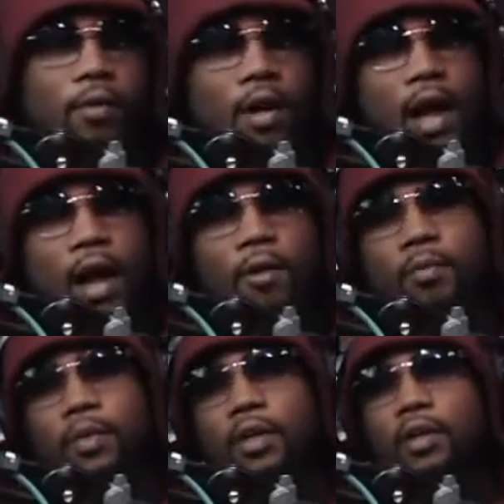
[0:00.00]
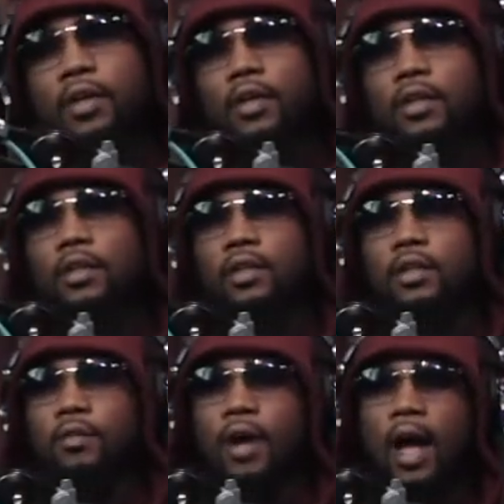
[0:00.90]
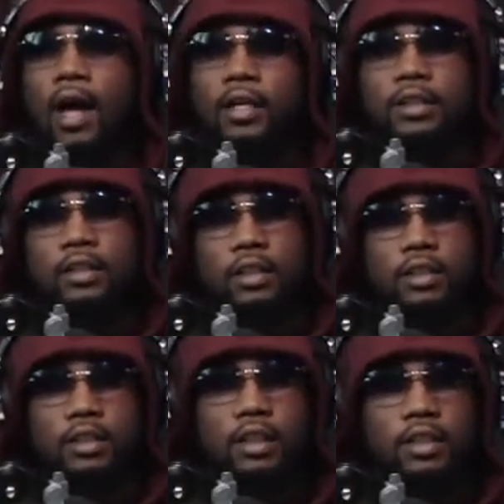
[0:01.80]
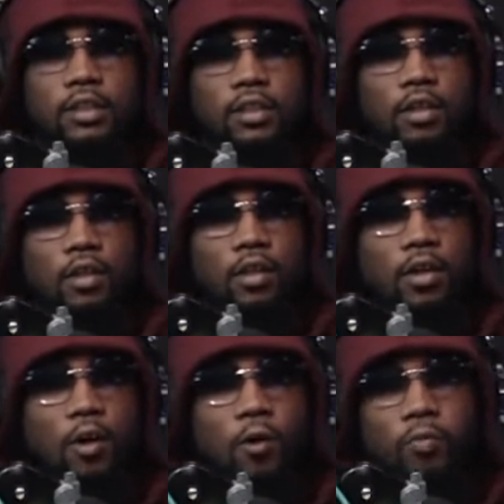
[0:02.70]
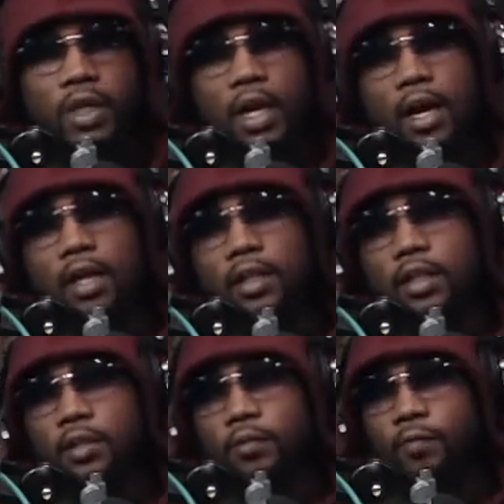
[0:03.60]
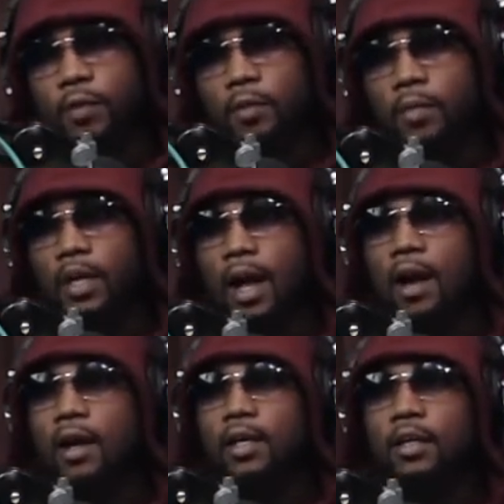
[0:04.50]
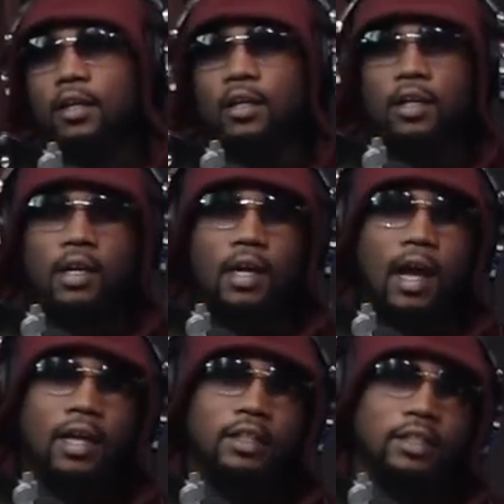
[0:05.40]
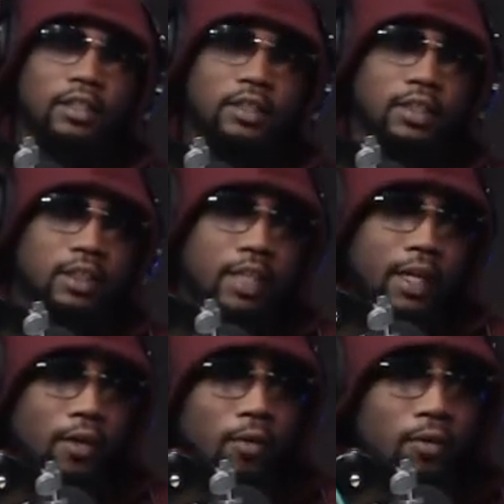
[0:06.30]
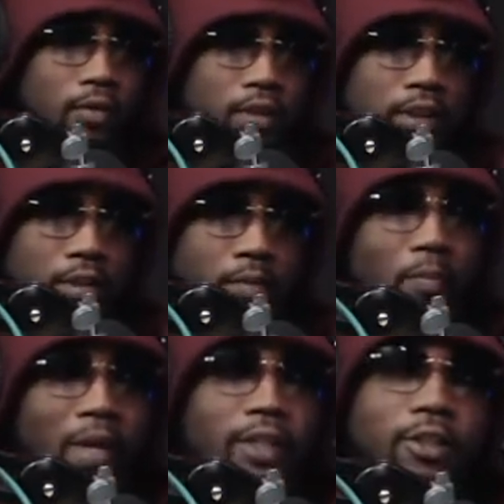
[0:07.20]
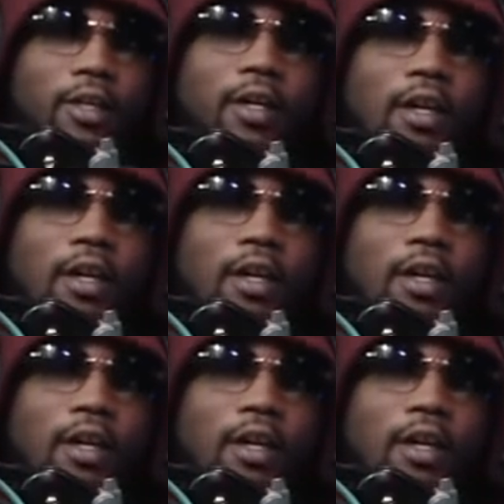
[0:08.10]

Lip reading: I'm going to honestly just go beyond it. You feel me? How I could honestly just stay on, make sure,